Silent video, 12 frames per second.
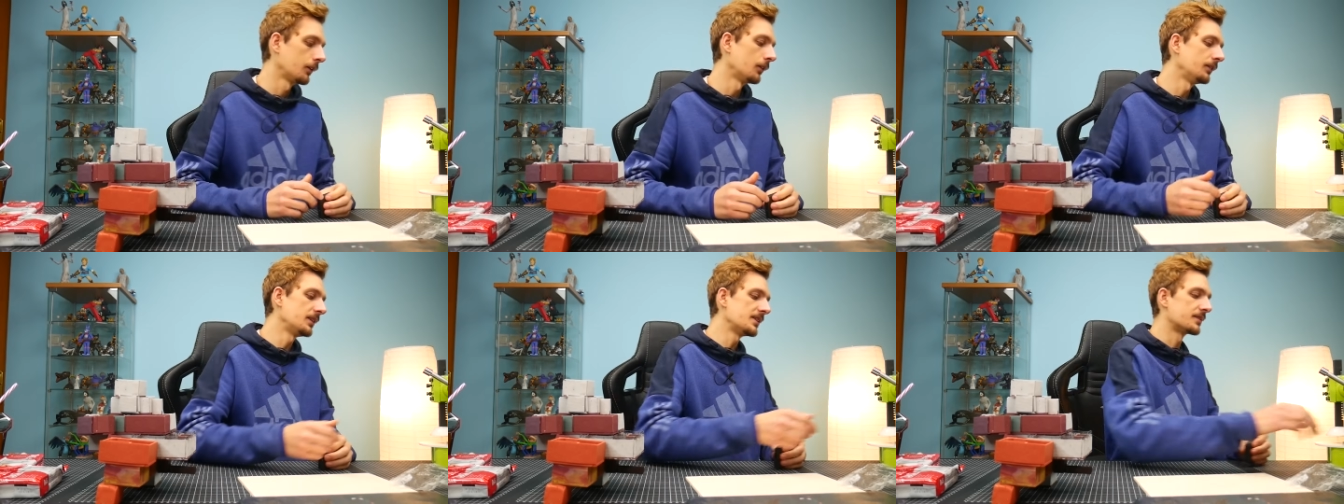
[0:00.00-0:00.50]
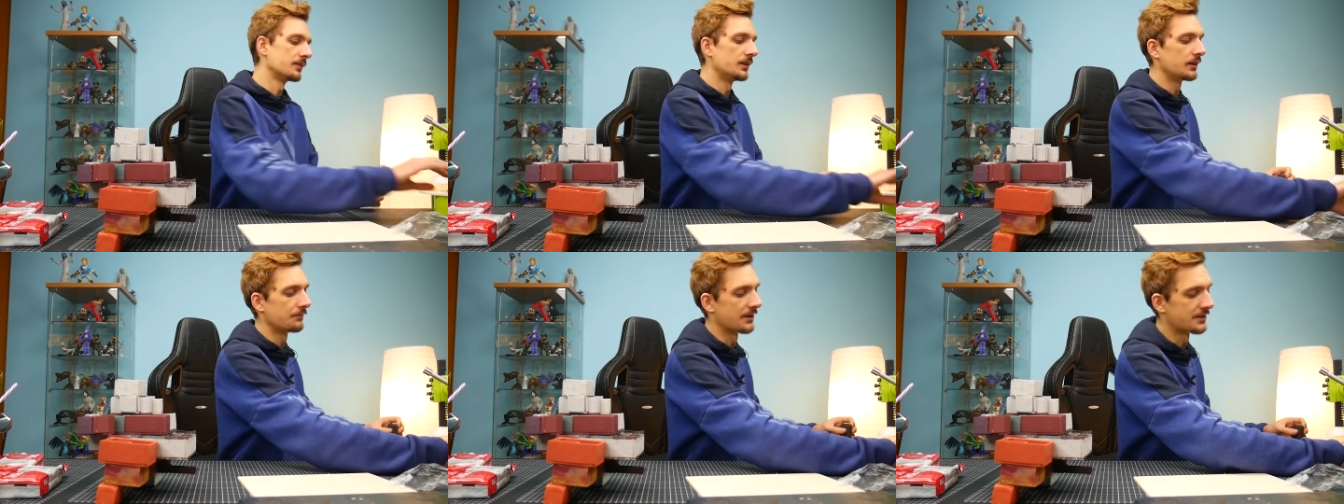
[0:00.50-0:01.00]

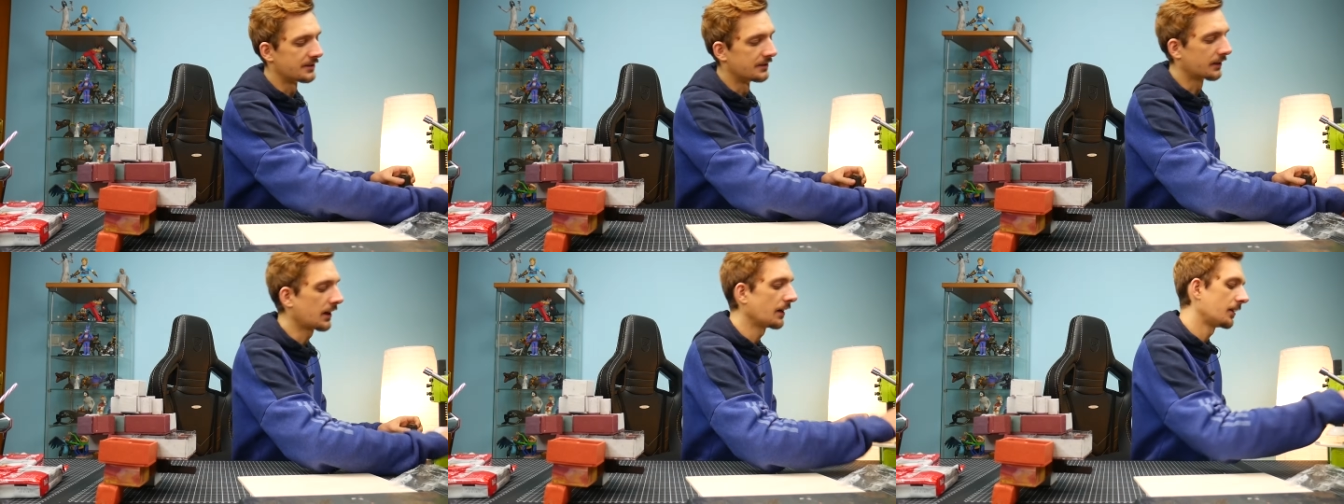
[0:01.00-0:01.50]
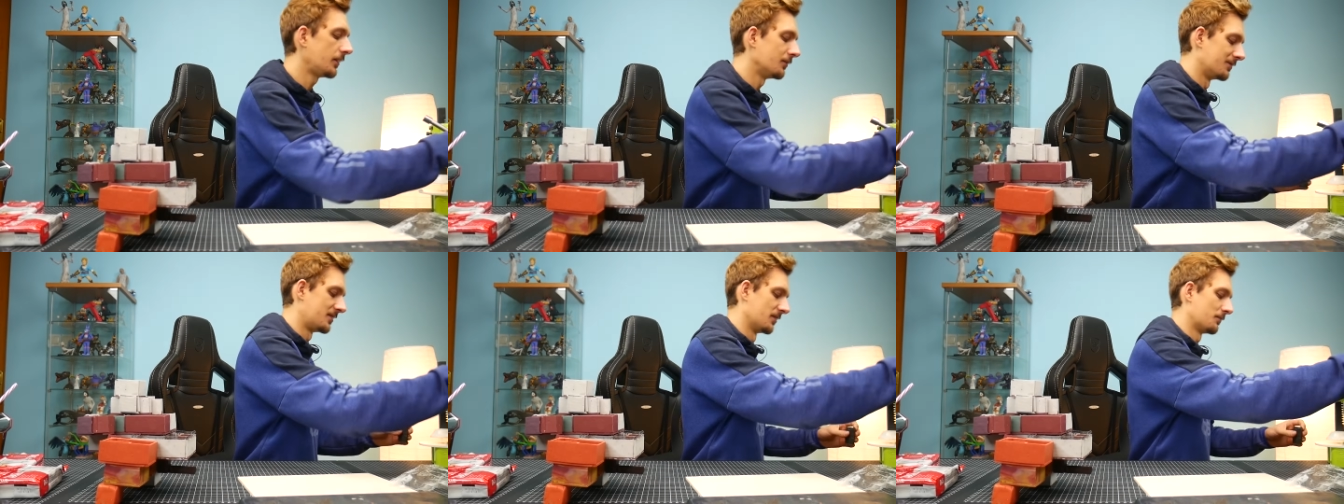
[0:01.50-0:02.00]
Conditioning machine, can I
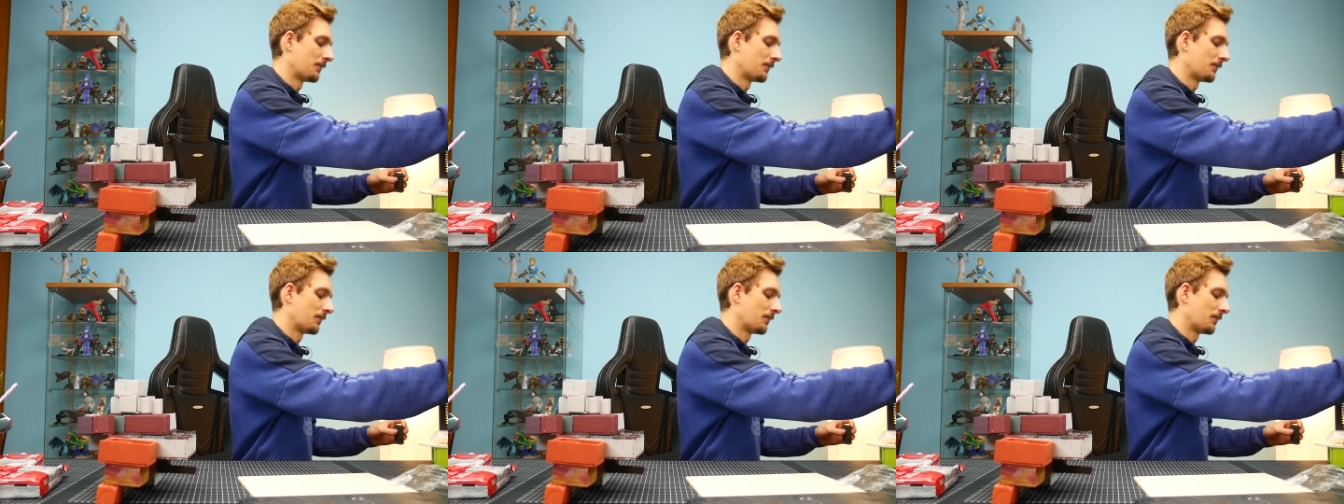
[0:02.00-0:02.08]
use your